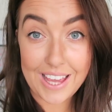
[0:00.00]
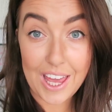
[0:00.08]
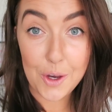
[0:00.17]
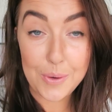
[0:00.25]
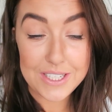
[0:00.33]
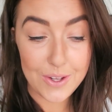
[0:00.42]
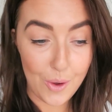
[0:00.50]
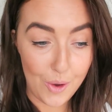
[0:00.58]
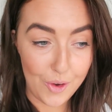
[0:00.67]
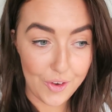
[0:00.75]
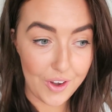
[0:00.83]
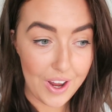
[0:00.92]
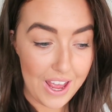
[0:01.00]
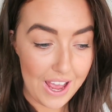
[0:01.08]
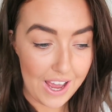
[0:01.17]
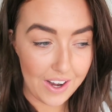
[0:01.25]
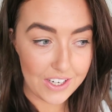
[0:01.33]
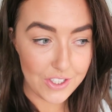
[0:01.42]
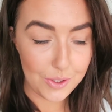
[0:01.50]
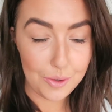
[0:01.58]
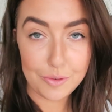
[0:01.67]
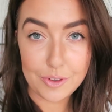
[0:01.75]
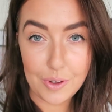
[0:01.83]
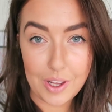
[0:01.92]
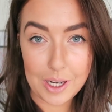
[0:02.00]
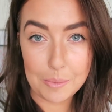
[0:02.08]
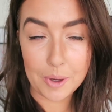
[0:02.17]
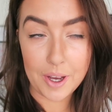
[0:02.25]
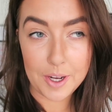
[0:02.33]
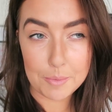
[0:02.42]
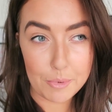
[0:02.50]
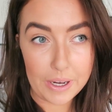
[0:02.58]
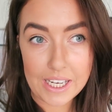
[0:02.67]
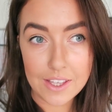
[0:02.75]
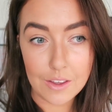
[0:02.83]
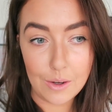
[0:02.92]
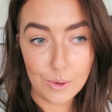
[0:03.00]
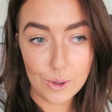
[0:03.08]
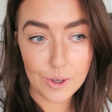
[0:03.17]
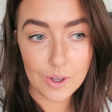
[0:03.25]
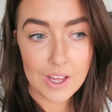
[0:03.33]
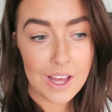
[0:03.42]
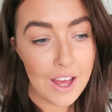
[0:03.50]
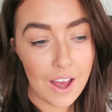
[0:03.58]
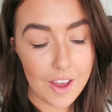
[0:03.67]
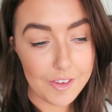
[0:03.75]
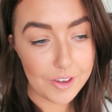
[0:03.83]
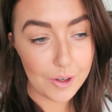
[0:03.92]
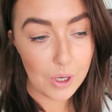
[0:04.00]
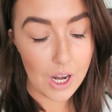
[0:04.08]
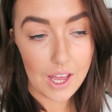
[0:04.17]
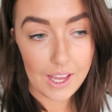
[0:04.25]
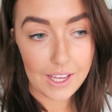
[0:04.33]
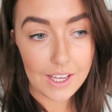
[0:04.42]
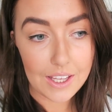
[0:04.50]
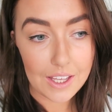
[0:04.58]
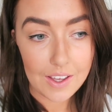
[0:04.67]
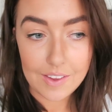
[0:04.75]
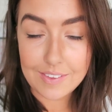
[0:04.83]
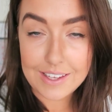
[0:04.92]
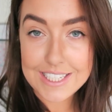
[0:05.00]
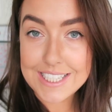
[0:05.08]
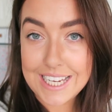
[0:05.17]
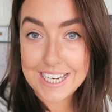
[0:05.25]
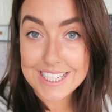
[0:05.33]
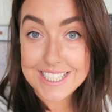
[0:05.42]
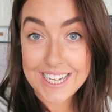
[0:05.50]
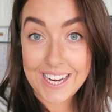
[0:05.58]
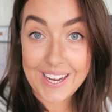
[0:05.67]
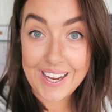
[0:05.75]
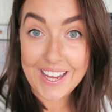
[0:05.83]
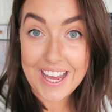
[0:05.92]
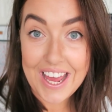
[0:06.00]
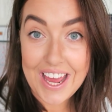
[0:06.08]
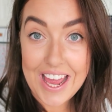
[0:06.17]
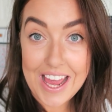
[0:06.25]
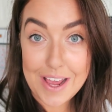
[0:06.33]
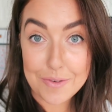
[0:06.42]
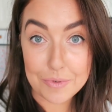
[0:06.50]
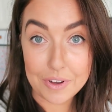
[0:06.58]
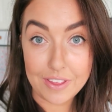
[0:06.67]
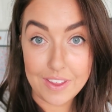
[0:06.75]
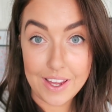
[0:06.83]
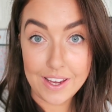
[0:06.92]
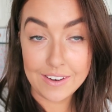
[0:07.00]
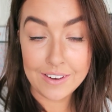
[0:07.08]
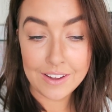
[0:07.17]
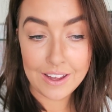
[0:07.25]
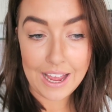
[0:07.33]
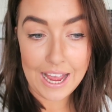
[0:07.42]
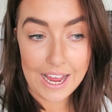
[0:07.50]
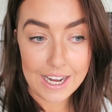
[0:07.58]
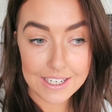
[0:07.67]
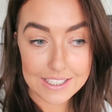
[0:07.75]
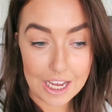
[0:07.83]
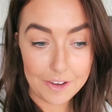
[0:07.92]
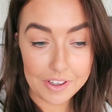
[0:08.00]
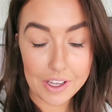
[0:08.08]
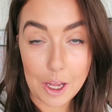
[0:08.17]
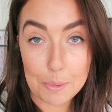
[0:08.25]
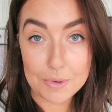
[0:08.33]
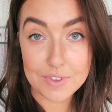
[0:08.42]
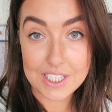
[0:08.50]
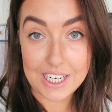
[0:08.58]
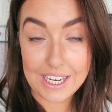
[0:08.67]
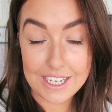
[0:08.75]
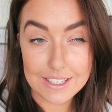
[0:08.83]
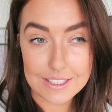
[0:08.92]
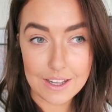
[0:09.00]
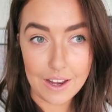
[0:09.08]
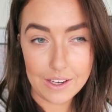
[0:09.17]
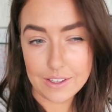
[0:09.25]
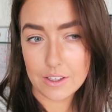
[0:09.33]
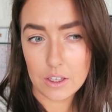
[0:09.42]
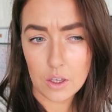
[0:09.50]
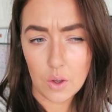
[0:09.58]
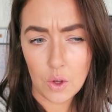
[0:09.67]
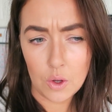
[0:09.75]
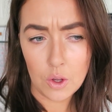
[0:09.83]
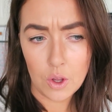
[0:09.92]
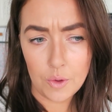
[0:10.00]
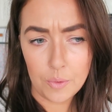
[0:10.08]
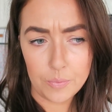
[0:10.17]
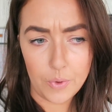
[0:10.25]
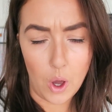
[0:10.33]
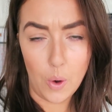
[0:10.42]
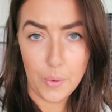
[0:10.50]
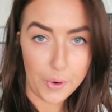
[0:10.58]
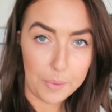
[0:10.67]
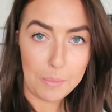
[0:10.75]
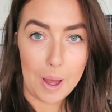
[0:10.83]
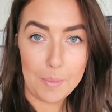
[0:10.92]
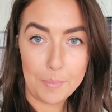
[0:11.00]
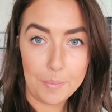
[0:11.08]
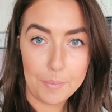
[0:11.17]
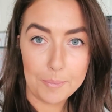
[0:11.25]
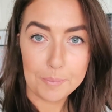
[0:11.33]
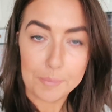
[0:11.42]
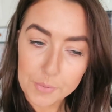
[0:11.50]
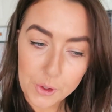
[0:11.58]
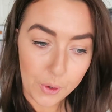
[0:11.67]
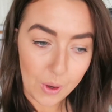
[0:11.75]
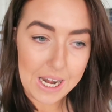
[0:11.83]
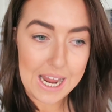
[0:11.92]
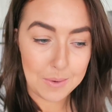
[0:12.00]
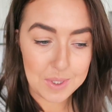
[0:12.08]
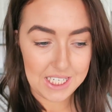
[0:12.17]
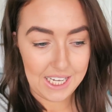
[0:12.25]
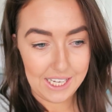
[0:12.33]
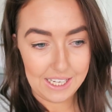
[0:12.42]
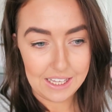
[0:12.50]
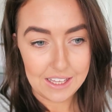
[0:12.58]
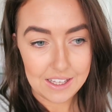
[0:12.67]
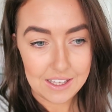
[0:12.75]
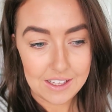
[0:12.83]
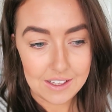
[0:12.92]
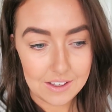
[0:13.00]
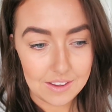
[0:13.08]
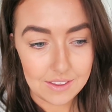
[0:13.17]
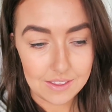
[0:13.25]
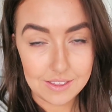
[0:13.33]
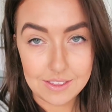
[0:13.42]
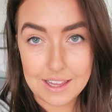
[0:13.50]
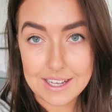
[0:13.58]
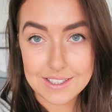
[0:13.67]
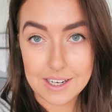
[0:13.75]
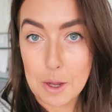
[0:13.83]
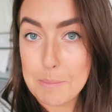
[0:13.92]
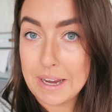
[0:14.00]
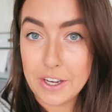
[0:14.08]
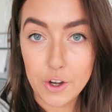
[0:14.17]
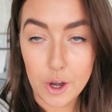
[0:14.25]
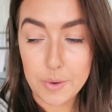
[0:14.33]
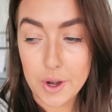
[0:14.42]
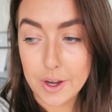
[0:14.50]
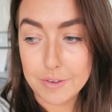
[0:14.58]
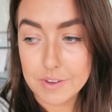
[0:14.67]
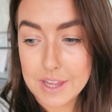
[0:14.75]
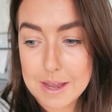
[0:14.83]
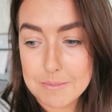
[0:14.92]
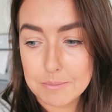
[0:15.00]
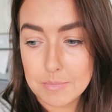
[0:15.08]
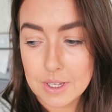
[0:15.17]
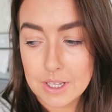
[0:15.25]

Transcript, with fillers: the kettle is on, and I do feel like I'm kind of breaking the law. I feel like these kids hear everything, and having a cup of tea is like, hold on mum, you're not allowed tea. That's like a big no-no for them.